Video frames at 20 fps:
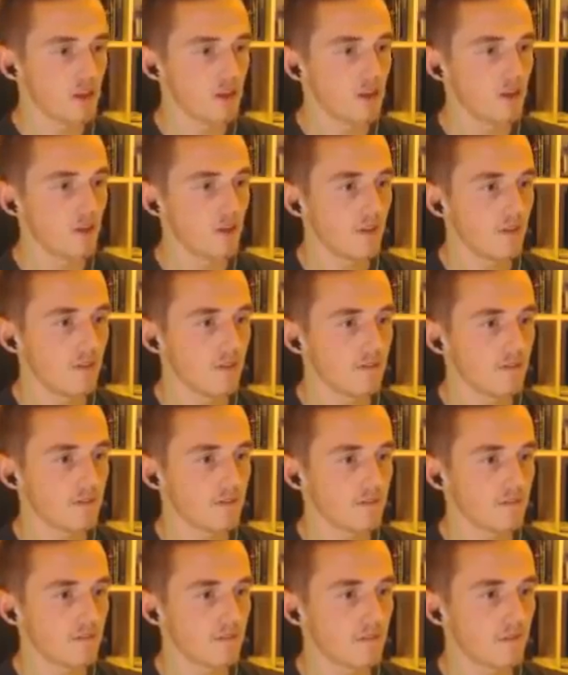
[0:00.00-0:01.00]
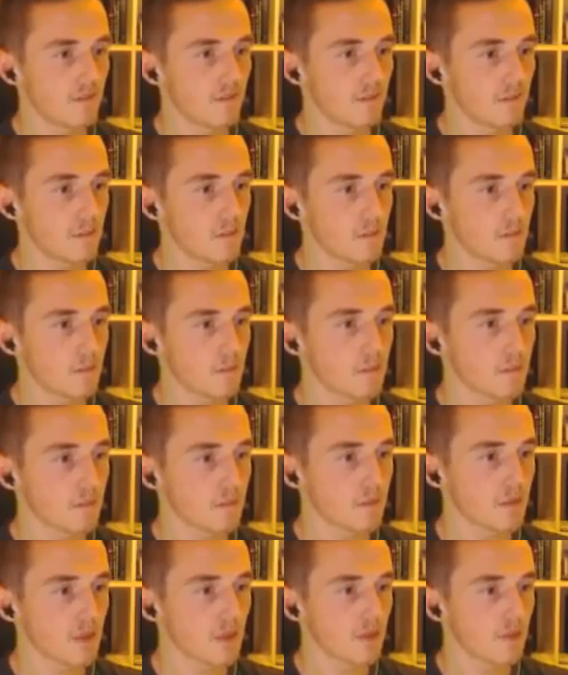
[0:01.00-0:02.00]

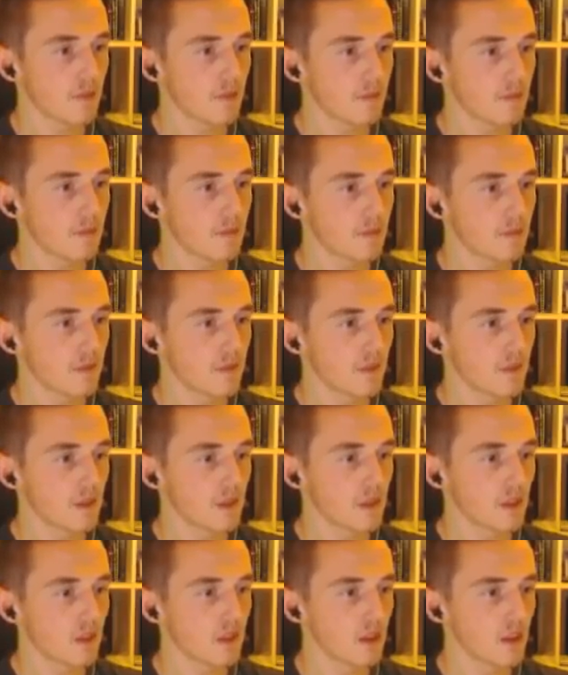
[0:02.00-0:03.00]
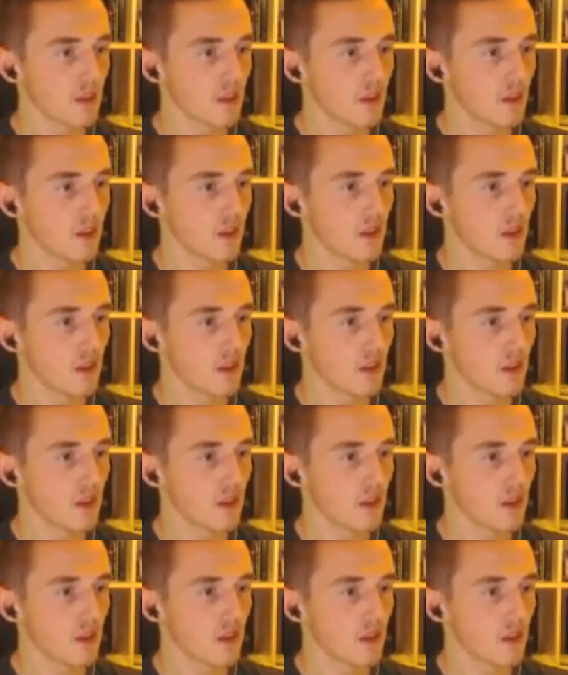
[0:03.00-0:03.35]
[no speech]